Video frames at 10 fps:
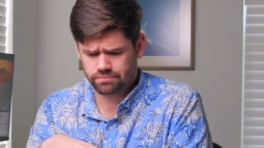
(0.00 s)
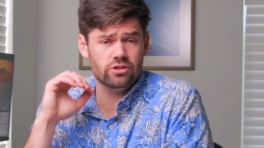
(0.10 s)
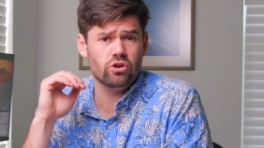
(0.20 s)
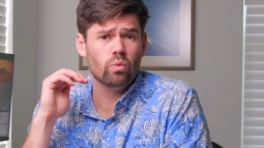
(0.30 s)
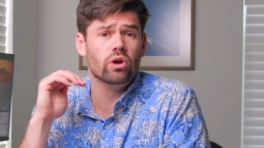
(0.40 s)

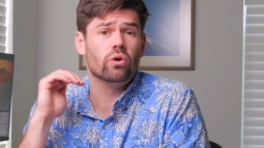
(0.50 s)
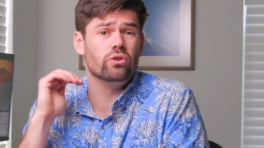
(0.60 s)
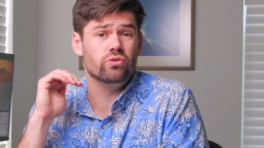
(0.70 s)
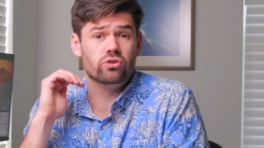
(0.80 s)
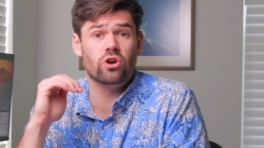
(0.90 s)
And so we're
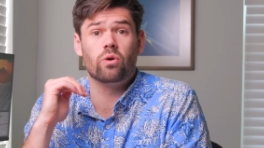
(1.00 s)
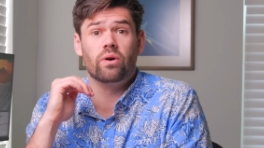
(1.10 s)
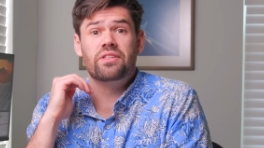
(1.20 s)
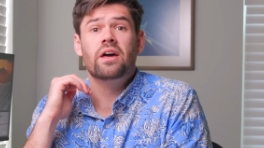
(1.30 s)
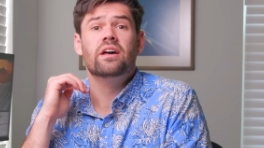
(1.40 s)
going to start
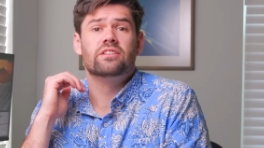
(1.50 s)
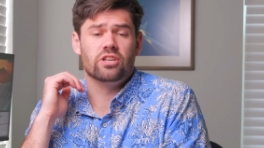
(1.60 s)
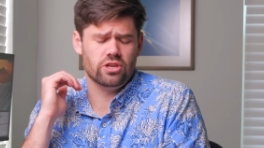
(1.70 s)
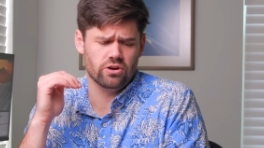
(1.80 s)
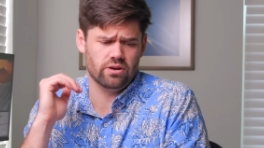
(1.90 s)
with
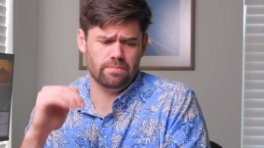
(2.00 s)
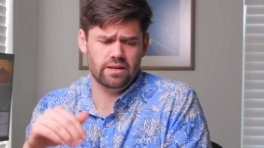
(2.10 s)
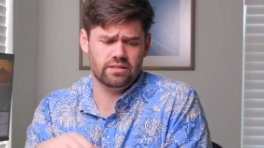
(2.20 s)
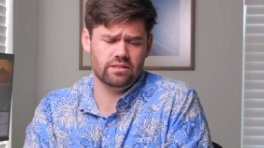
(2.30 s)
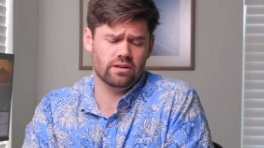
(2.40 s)
security
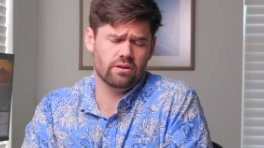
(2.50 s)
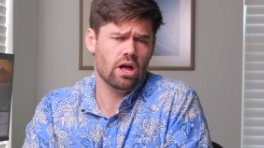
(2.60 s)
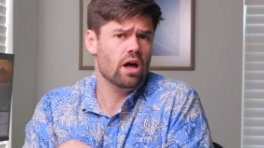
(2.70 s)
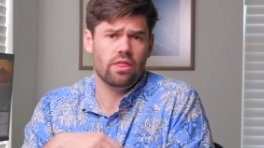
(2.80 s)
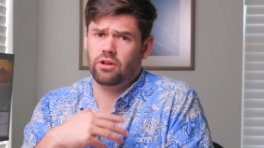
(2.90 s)
pieces here.
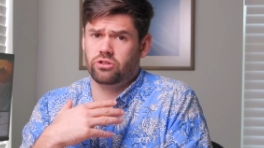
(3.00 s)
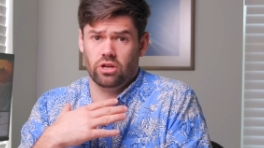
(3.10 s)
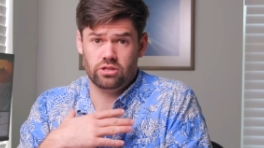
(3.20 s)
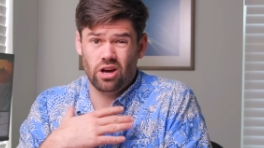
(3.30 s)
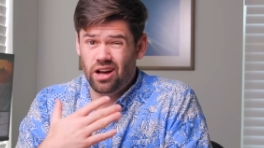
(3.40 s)
There's
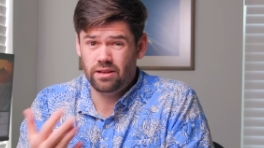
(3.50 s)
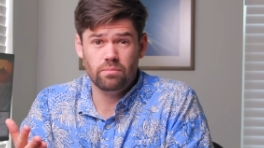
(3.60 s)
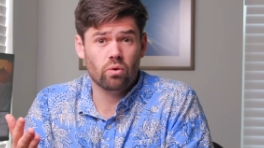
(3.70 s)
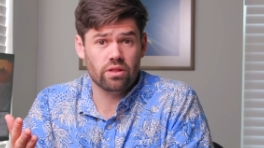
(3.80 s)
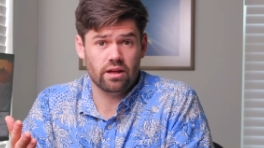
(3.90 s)
a ton
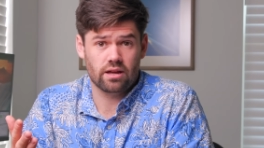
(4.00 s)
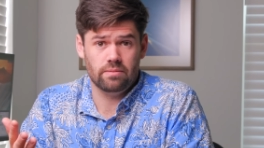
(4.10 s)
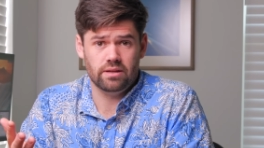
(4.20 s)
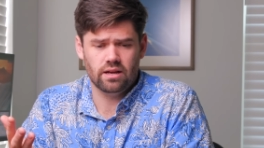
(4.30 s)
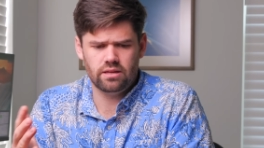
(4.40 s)
more that
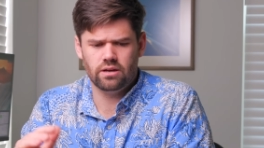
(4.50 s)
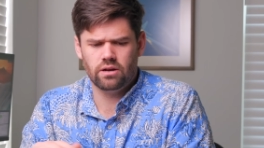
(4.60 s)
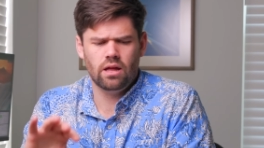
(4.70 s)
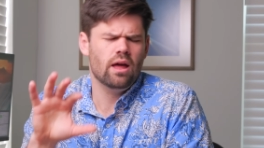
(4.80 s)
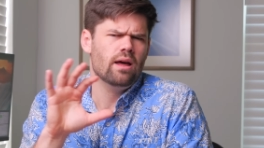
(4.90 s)
can be done
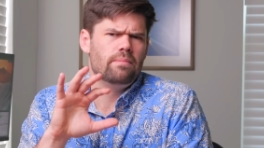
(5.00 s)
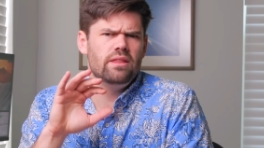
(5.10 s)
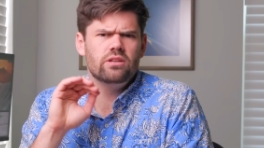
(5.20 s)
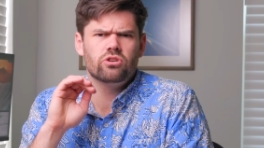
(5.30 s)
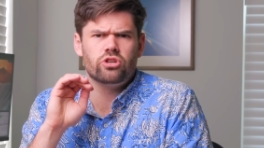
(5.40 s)
here, but
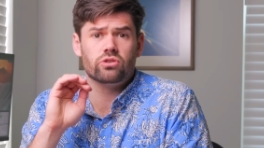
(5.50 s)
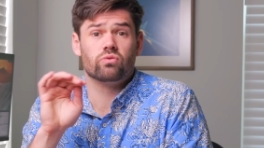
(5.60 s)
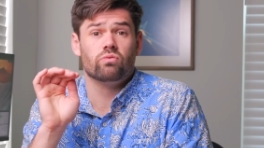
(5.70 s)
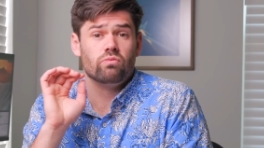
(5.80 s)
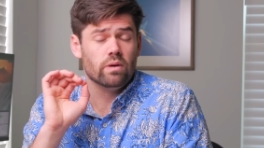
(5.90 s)
these are just
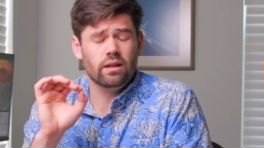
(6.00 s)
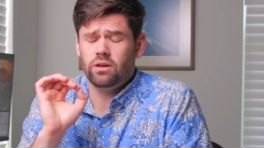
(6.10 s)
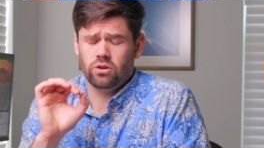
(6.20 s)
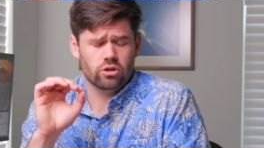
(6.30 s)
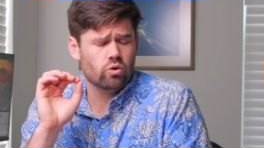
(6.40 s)
really
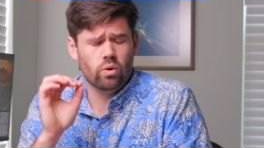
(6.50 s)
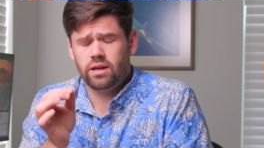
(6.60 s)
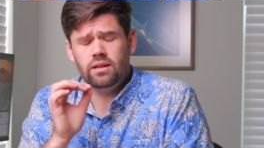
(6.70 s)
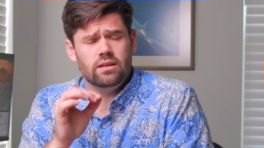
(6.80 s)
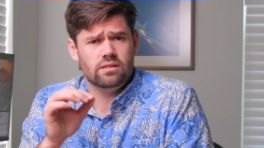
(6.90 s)
good,
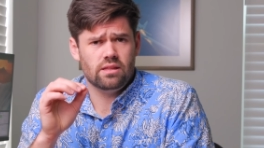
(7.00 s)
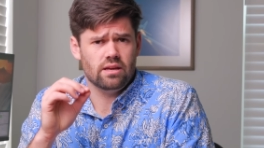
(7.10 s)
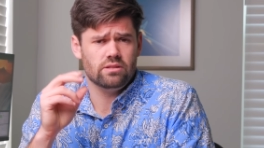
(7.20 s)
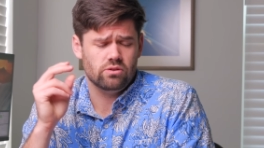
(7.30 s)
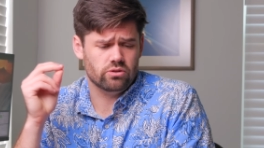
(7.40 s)
quick and easy
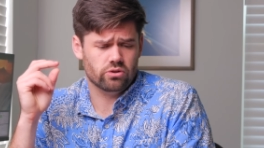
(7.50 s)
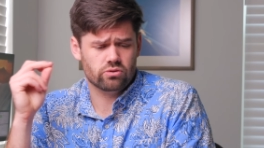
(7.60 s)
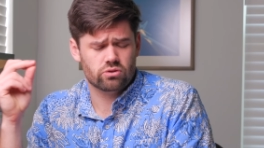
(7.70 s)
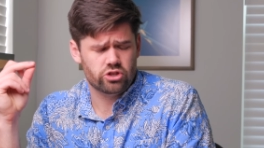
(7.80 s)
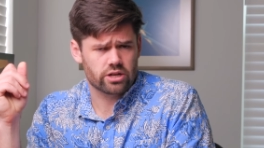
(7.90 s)
things you can
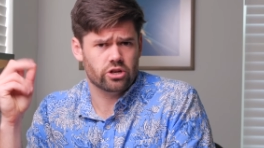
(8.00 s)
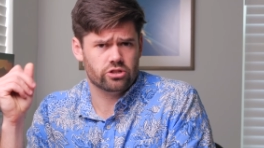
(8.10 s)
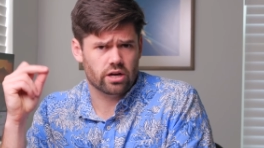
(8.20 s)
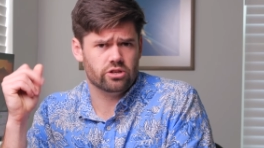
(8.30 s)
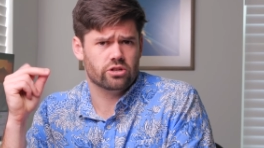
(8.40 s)
just check, check,
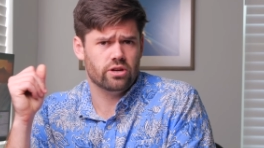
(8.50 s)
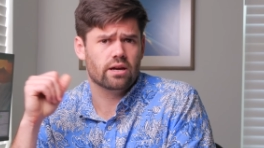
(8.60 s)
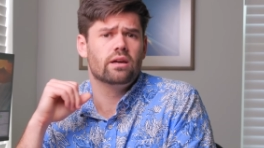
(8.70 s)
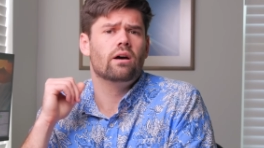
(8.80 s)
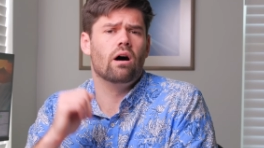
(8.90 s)
check, check,
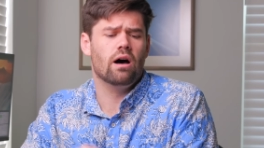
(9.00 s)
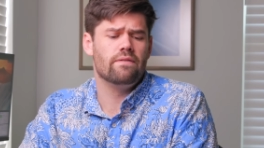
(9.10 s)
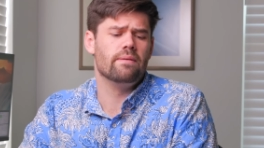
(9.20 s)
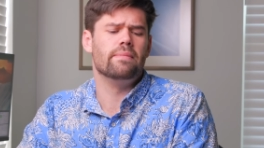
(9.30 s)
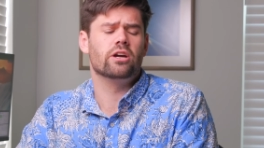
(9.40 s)
check
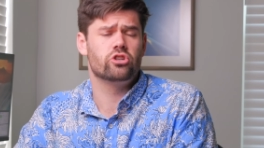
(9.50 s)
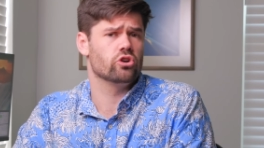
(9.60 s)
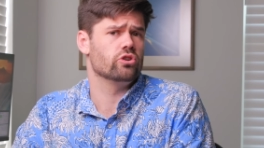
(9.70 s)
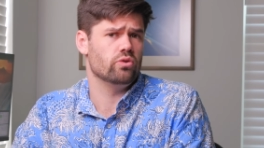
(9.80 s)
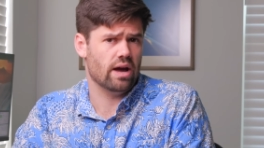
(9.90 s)
off and make
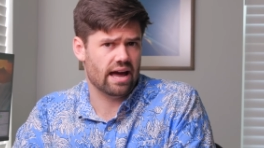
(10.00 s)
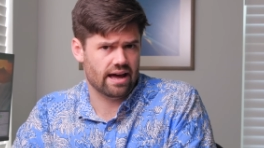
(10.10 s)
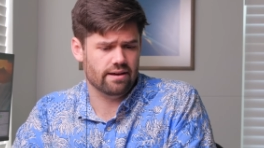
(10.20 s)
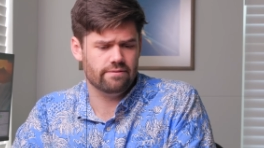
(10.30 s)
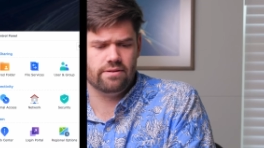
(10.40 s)
sure you
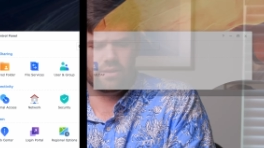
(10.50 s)
have.